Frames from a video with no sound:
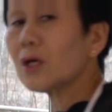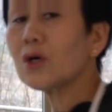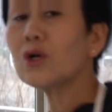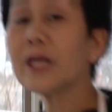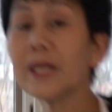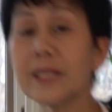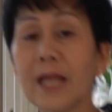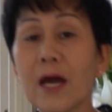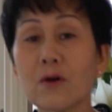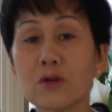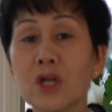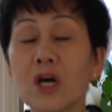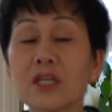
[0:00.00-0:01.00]
Okay,
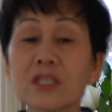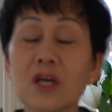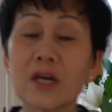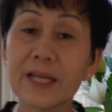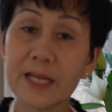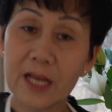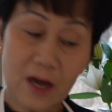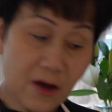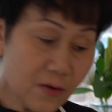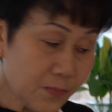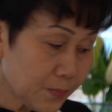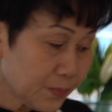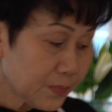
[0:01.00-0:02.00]
now not salt
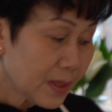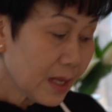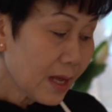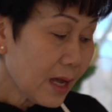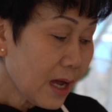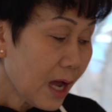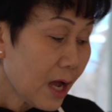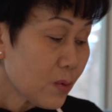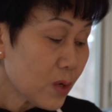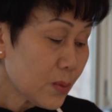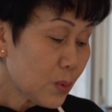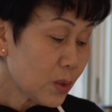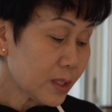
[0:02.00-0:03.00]
enough. I
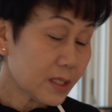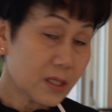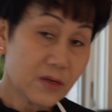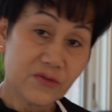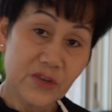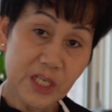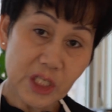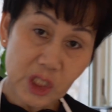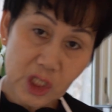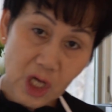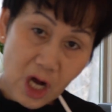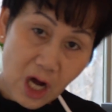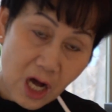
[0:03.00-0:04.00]
will put fish
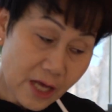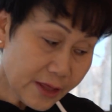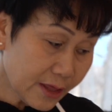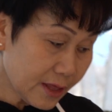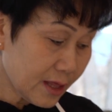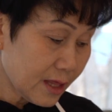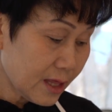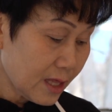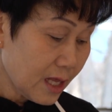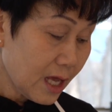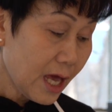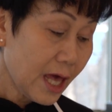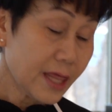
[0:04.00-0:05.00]
sauce
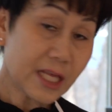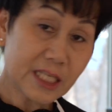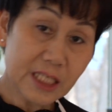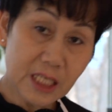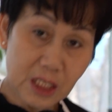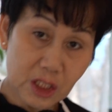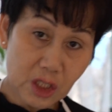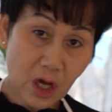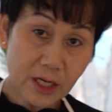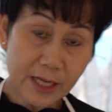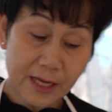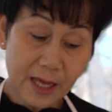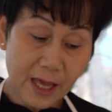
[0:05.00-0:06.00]
and the sea
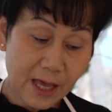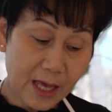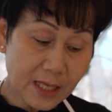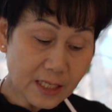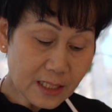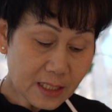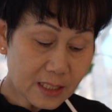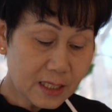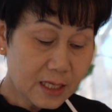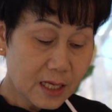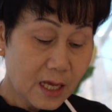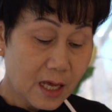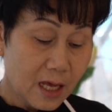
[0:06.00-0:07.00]
salt again,
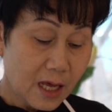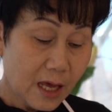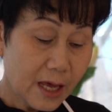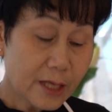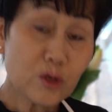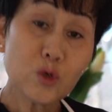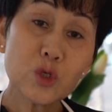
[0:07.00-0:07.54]
and you